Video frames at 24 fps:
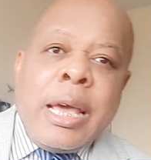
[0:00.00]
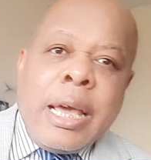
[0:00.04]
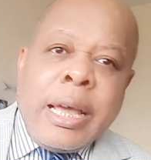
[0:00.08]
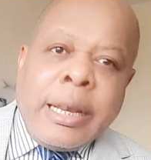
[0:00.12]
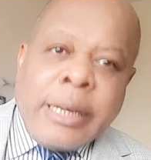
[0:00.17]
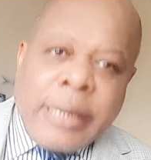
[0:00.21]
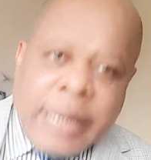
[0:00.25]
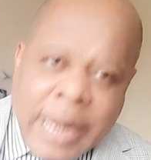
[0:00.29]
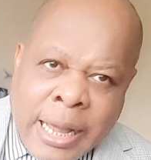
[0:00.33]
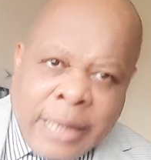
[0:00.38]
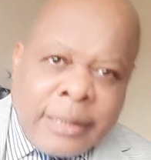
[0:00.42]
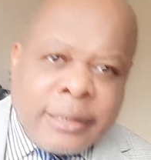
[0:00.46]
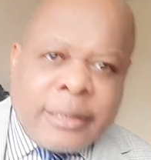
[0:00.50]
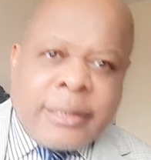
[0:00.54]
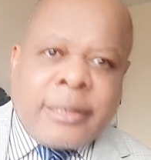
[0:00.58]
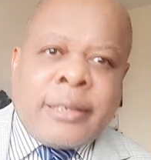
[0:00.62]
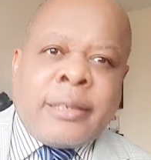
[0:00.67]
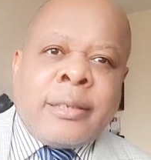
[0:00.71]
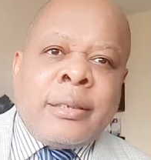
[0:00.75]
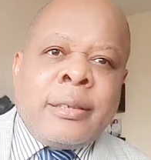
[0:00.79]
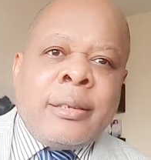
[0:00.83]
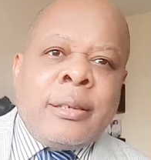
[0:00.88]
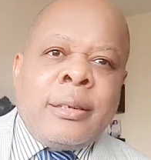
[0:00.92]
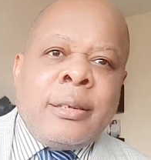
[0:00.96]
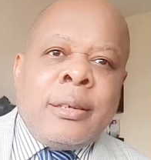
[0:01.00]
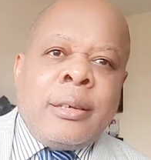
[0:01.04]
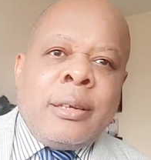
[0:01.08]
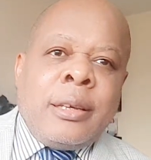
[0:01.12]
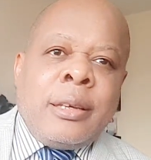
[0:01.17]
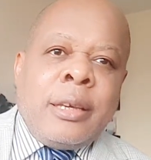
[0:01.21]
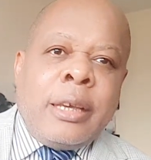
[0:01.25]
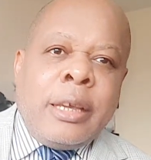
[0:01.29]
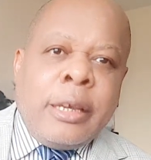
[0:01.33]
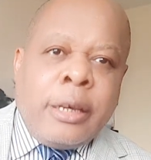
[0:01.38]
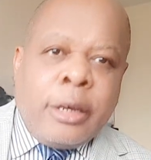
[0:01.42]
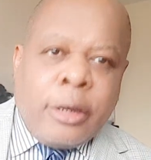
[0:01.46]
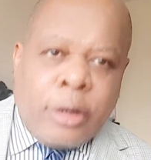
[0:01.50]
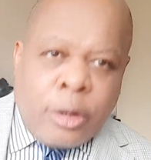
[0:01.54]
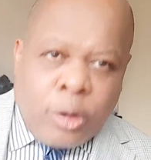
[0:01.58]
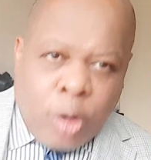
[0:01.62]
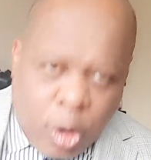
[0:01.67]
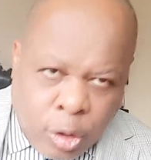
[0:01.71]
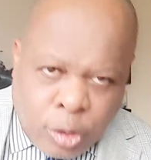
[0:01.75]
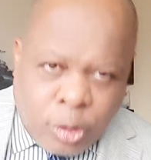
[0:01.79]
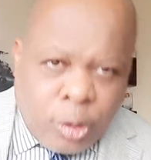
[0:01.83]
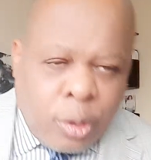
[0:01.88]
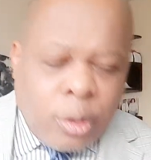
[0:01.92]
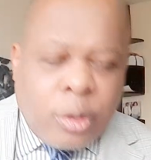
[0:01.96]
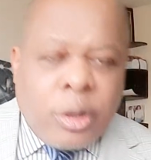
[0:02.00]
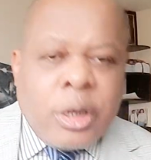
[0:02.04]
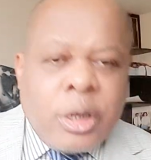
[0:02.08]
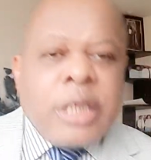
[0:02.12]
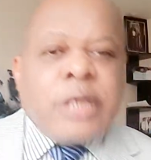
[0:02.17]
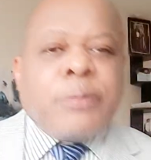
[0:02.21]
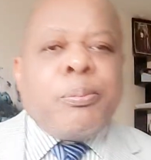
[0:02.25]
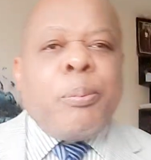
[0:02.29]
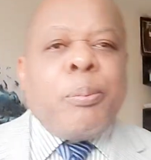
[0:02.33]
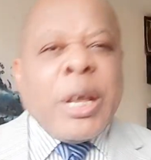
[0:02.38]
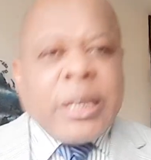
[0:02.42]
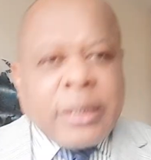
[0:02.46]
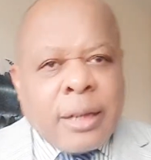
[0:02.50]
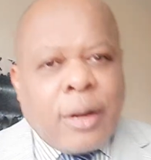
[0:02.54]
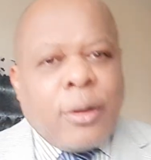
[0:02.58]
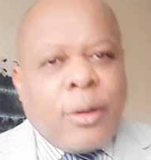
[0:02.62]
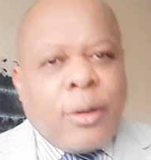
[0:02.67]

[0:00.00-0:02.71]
A nurse in London is better